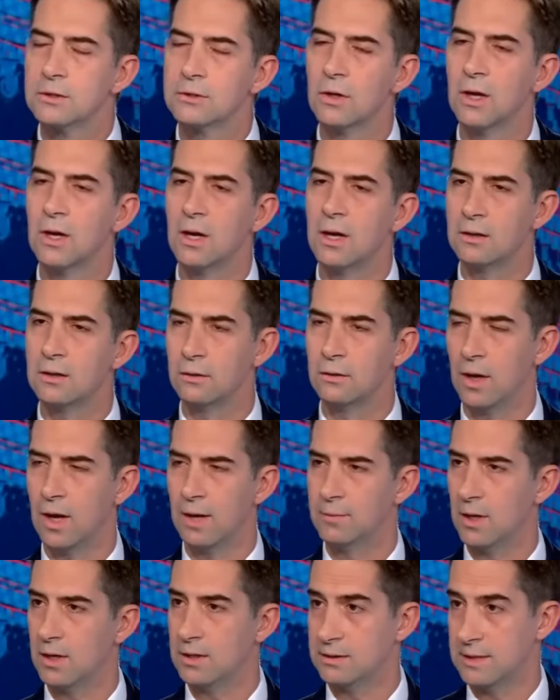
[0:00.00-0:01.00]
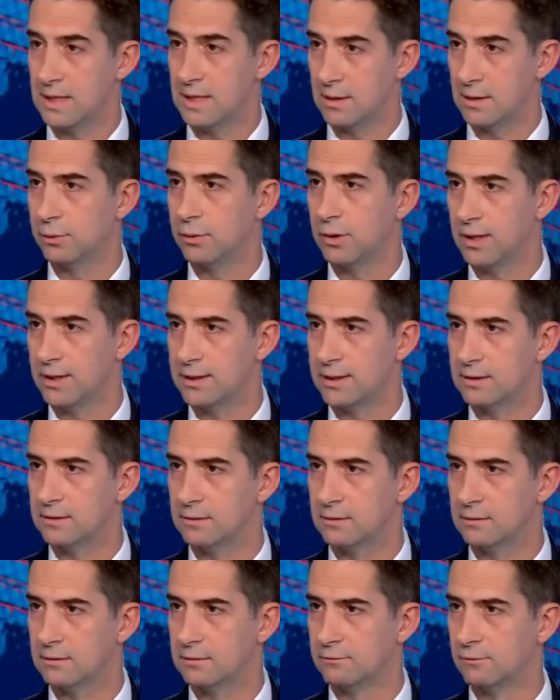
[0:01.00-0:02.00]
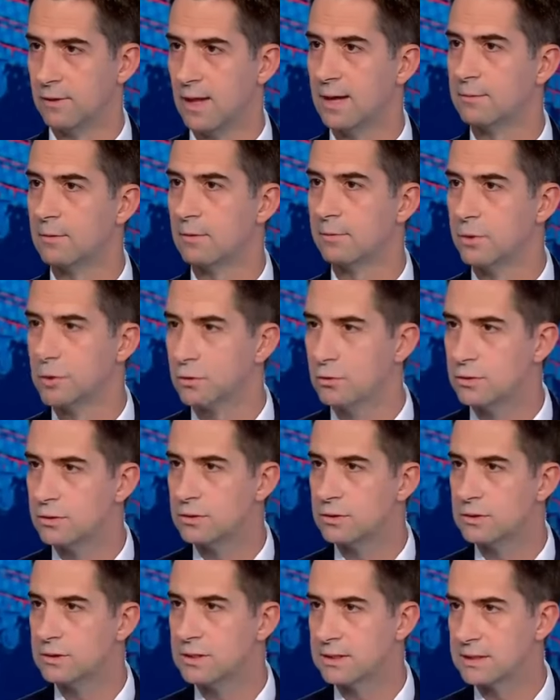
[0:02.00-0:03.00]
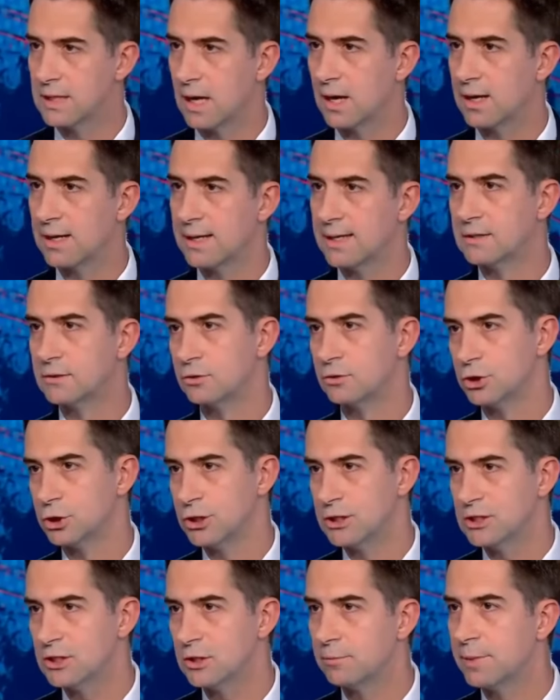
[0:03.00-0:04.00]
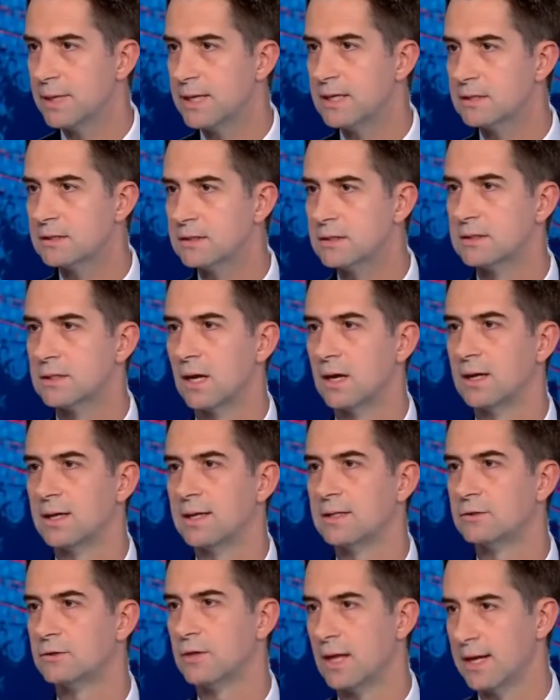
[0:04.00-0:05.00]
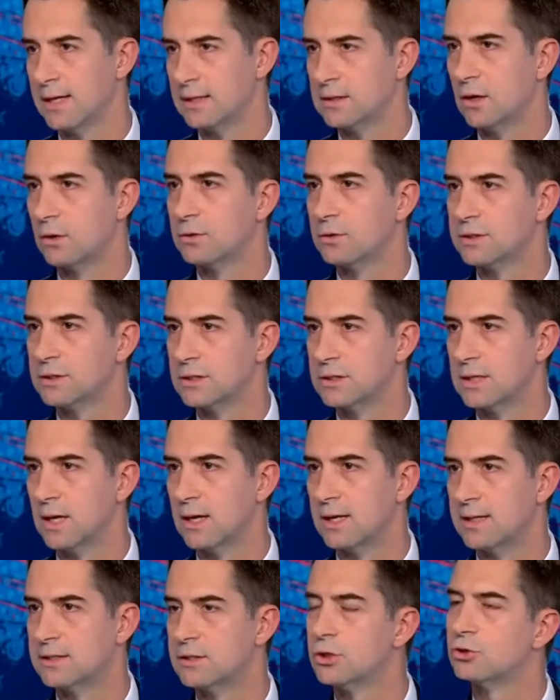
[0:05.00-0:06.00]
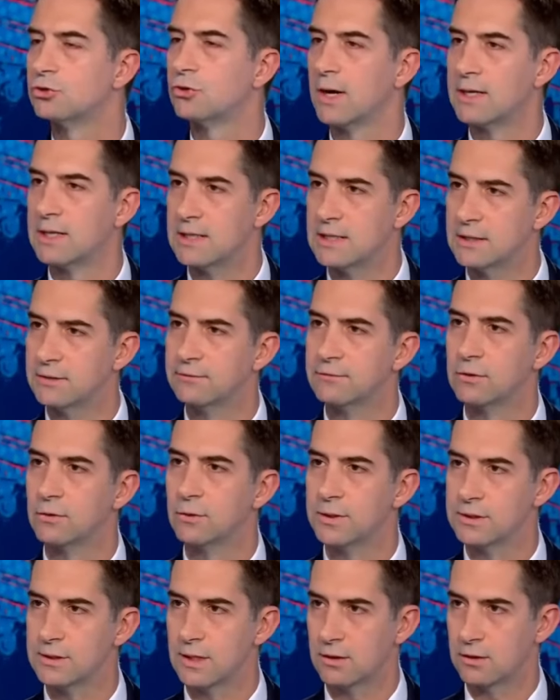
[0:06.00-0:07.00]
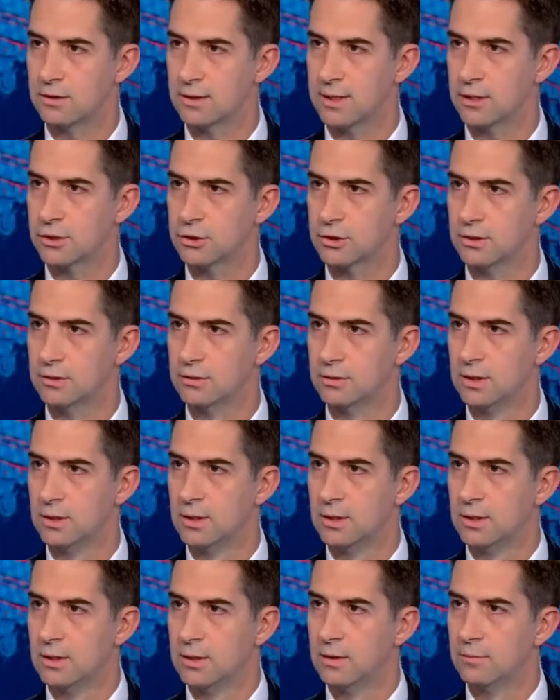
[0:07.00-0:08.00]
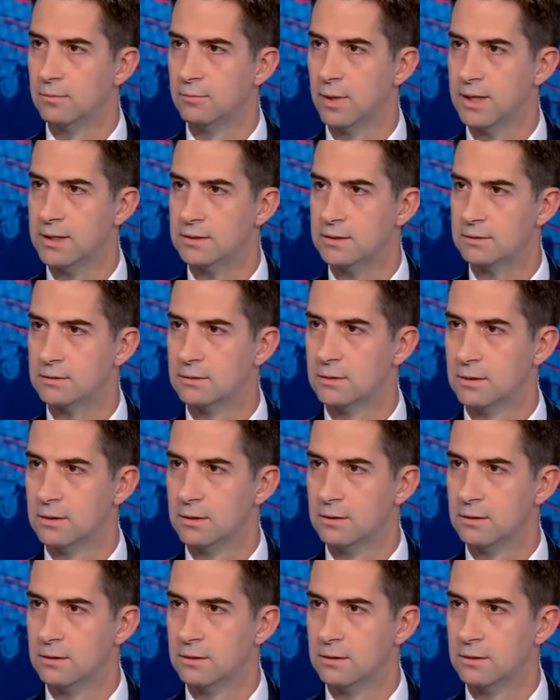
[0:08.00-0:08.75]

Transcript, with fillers: So I, am not downplaying Vladimir Putin's designs or Xi Jinping's designs or Ayatollah's designs to try to influence our election, but